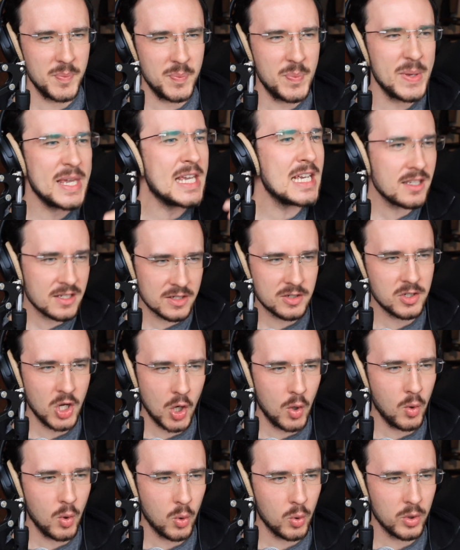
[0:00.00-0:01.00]
biggest
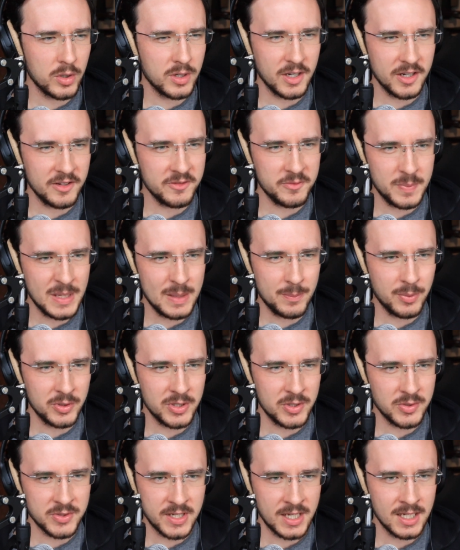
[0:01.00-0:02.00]
cohort of people
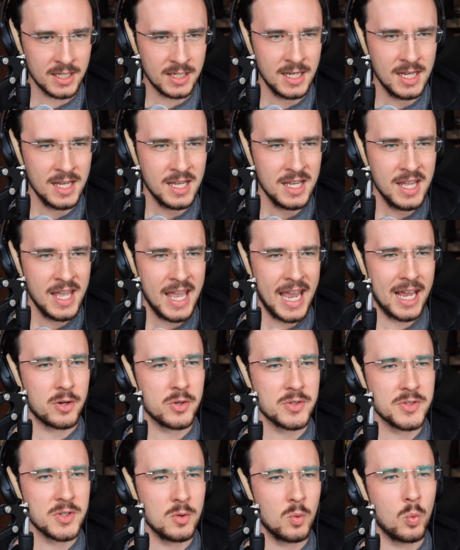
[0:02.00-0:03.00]
using it, and
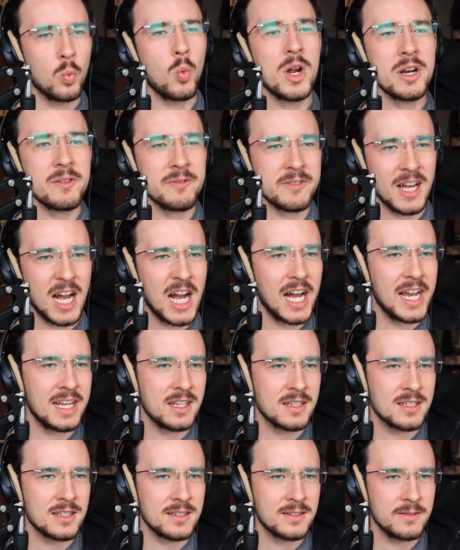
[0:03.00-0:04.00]
also one of the
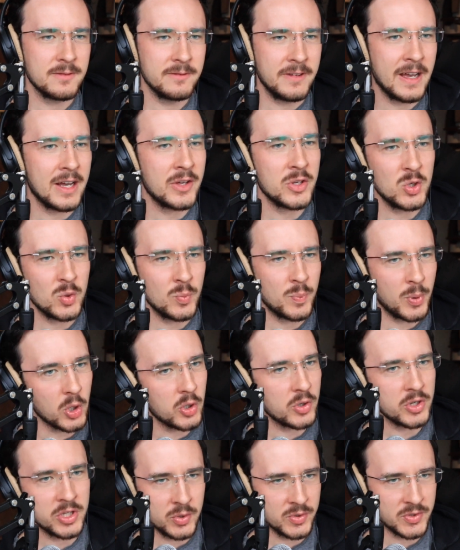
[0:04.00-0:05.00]
highest value
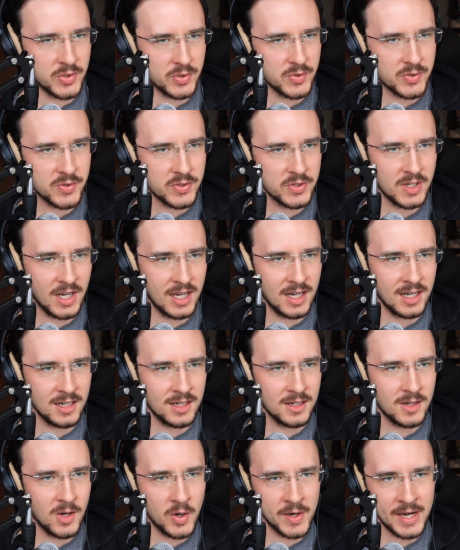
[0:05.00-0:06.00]
per users.
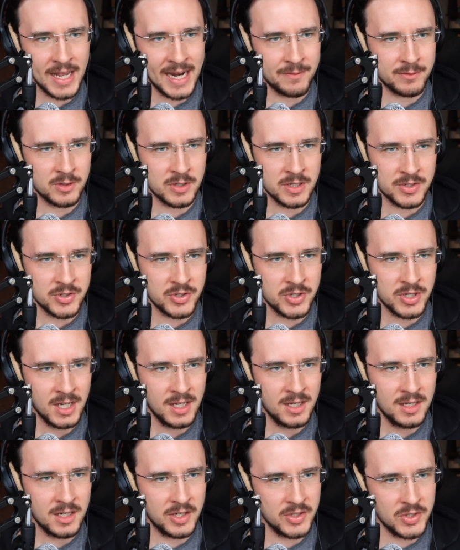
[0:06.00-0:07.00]
On average,
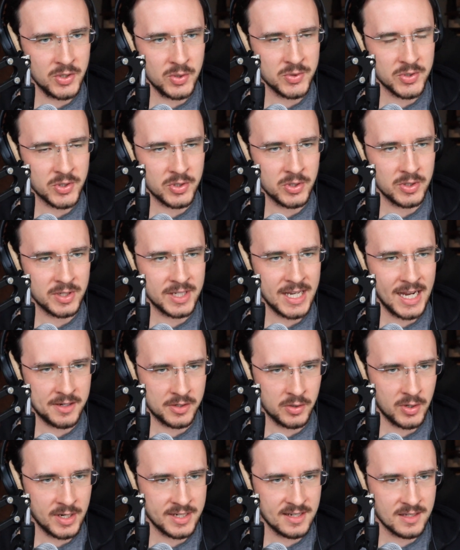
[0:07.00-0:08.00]
a user
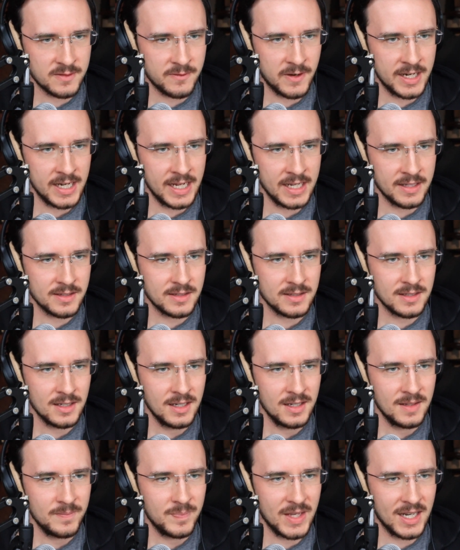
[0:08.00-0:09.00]
categorized as finance
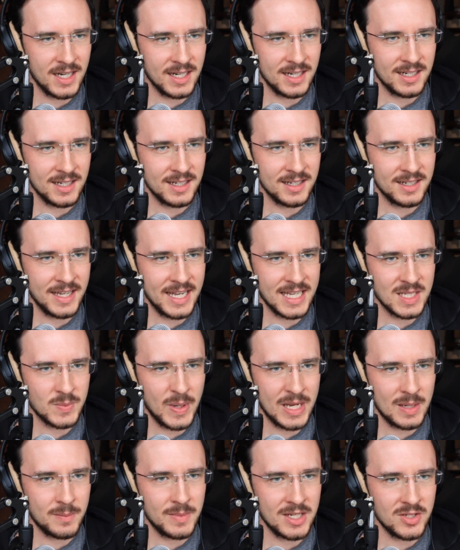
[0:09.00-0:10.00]
has
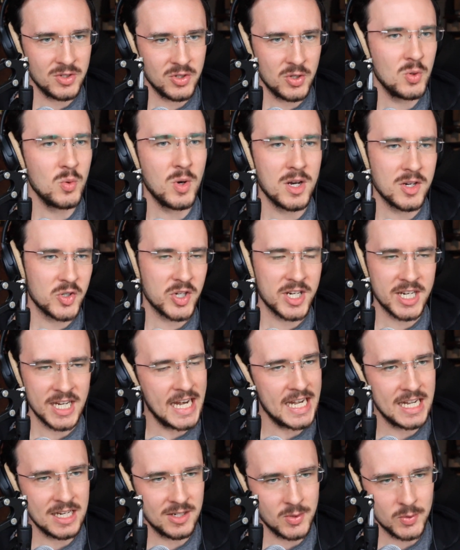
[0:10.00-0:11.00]
paid me
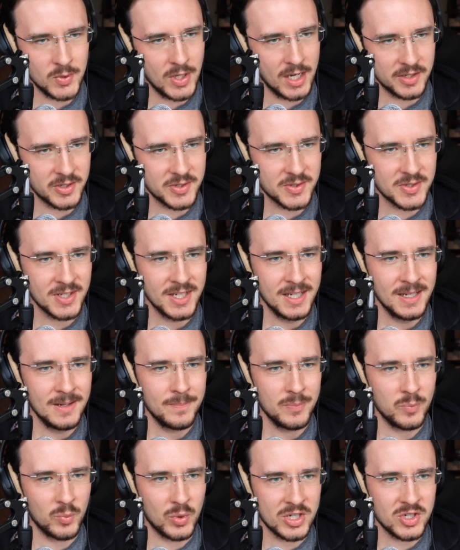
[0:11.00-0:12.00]
$282,
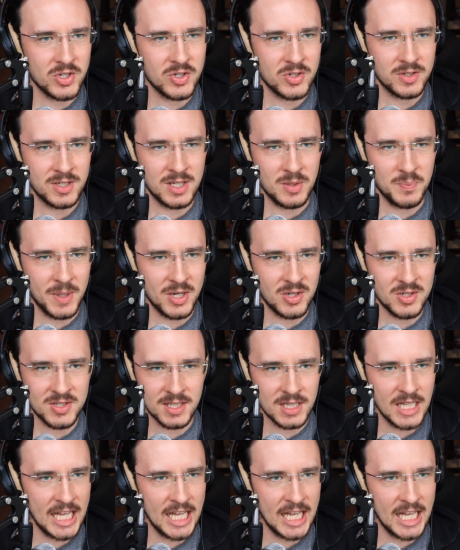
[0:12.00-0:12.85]
which compared to